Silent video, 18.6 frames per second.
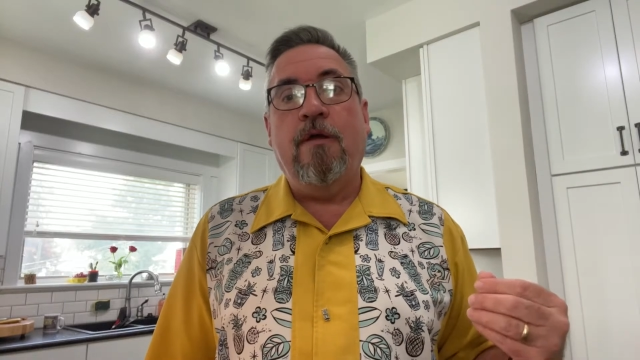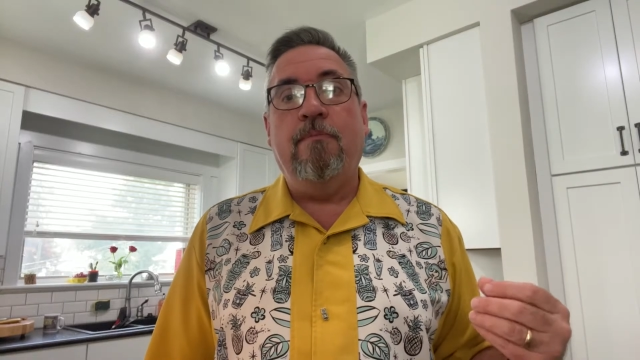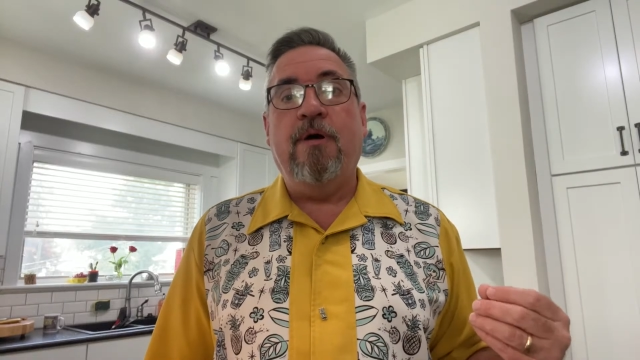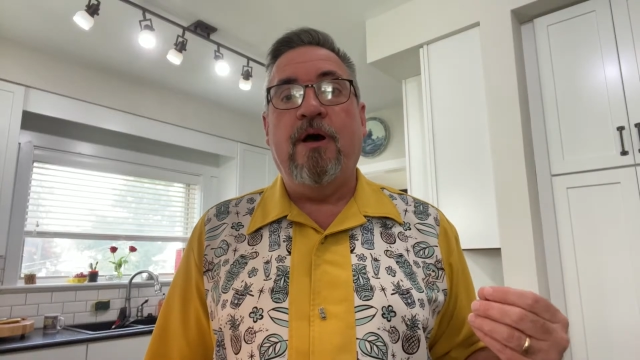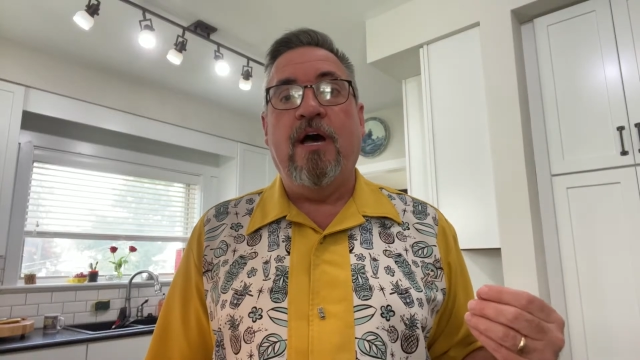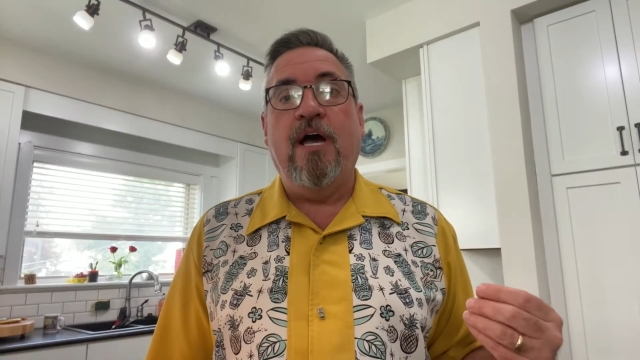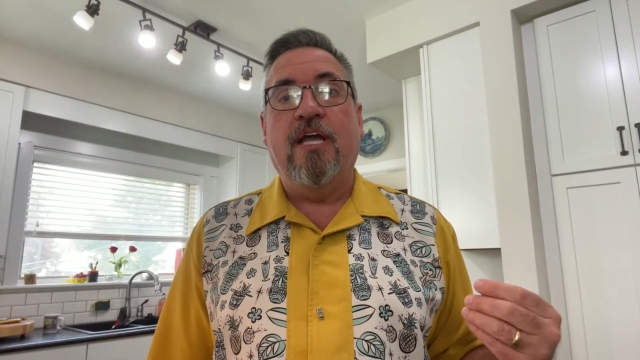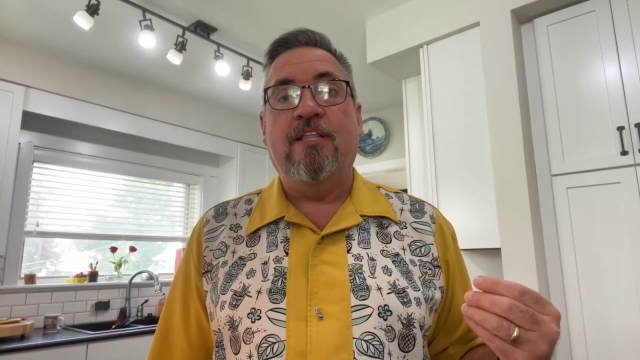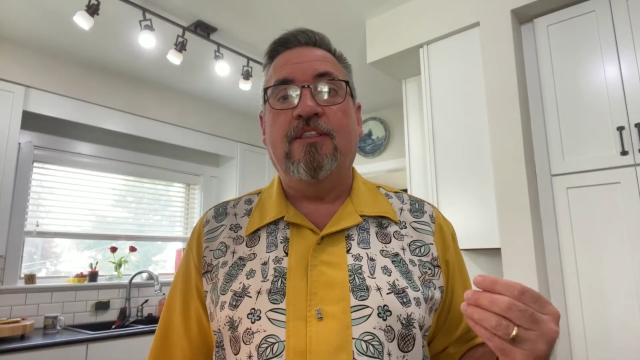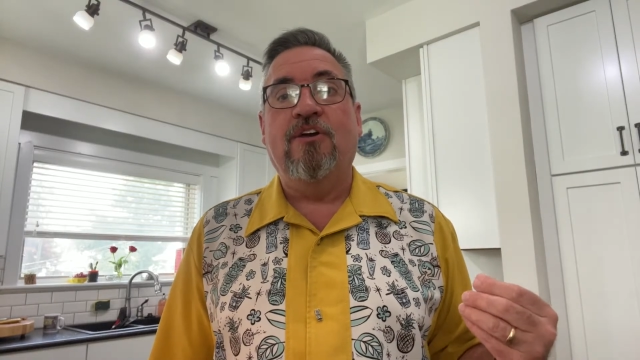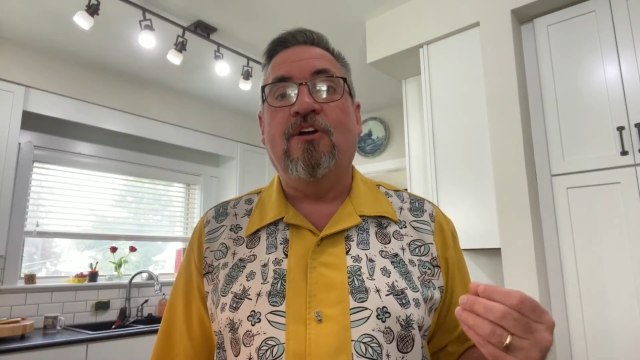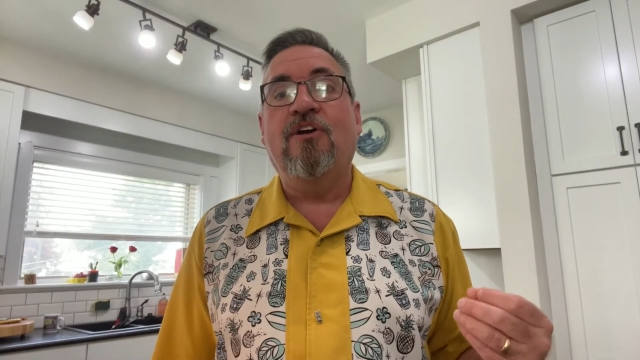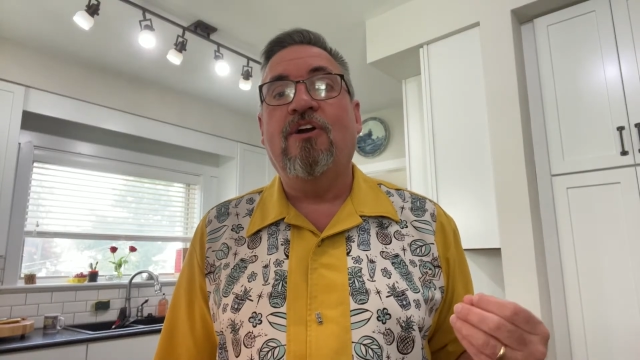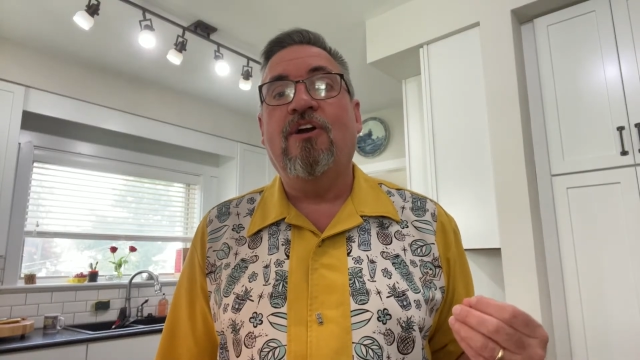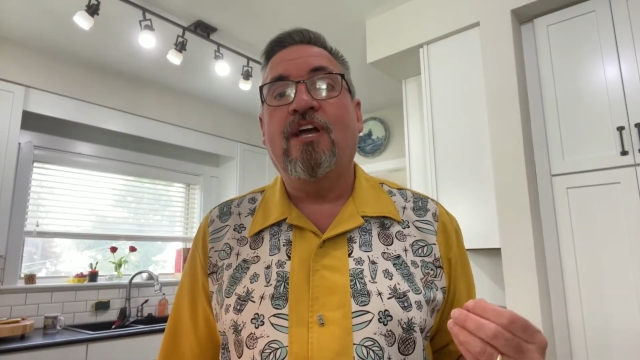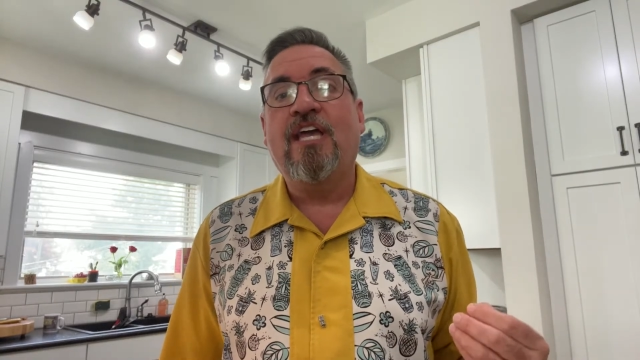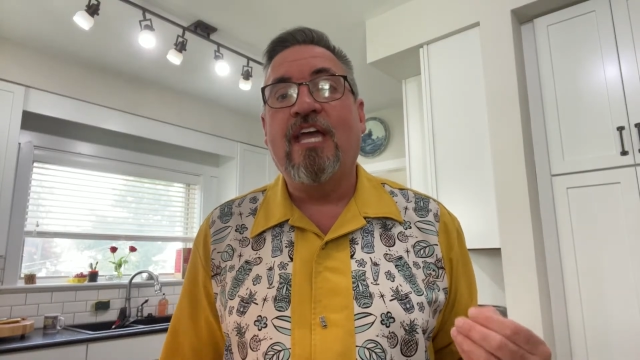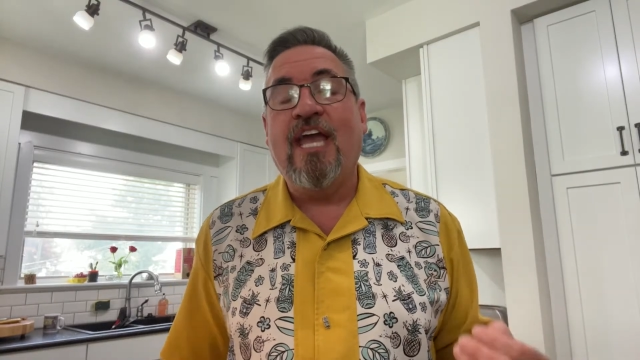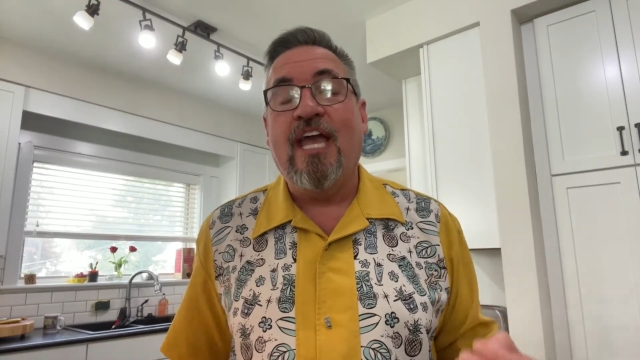behind the
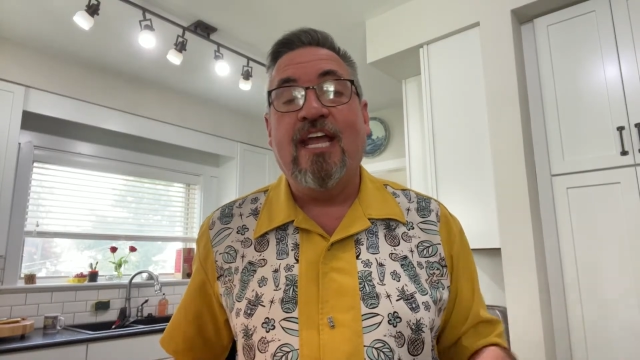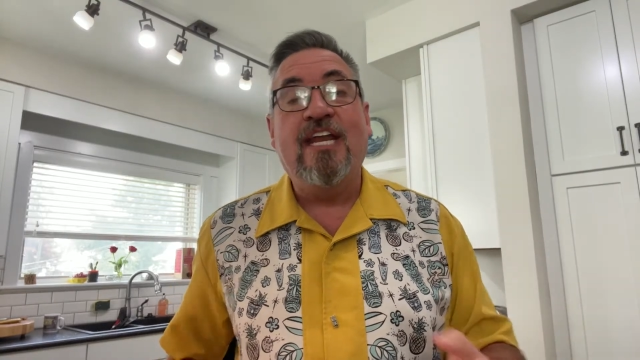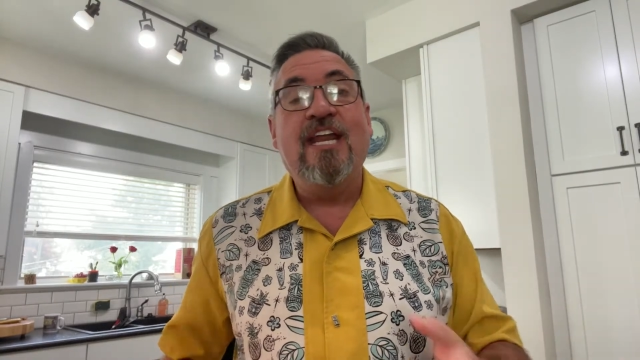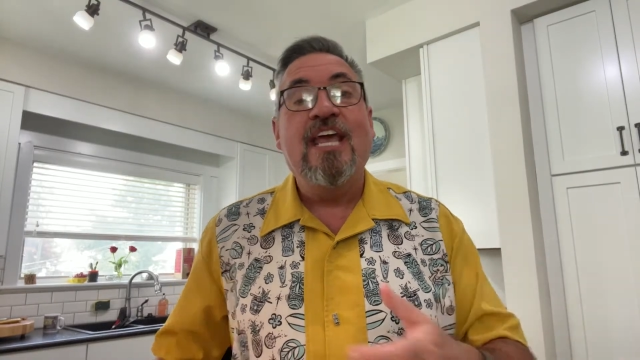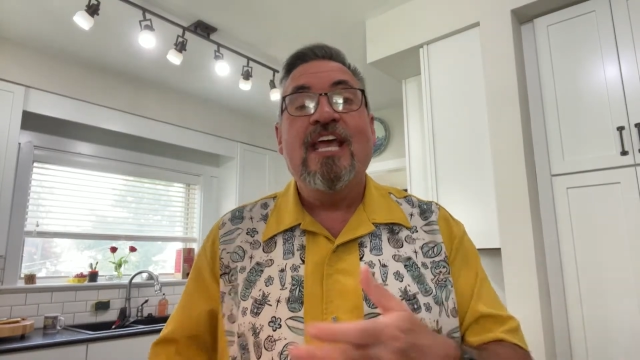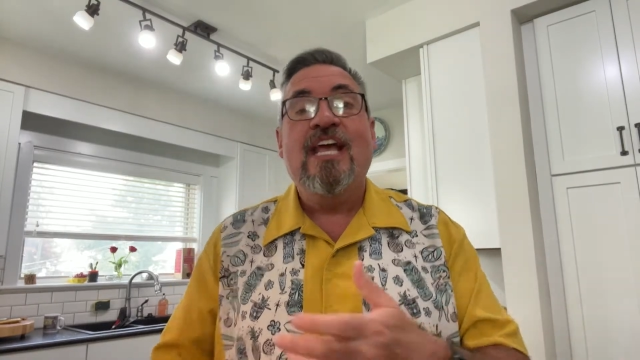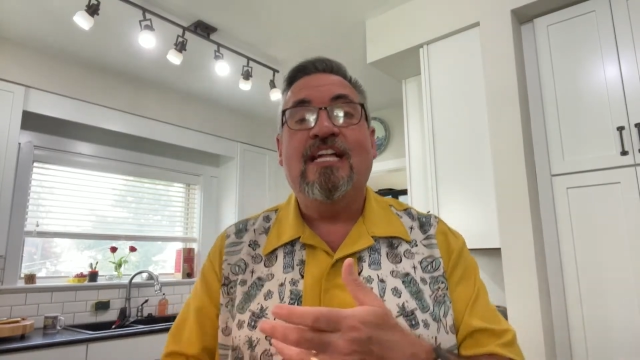Hurricane.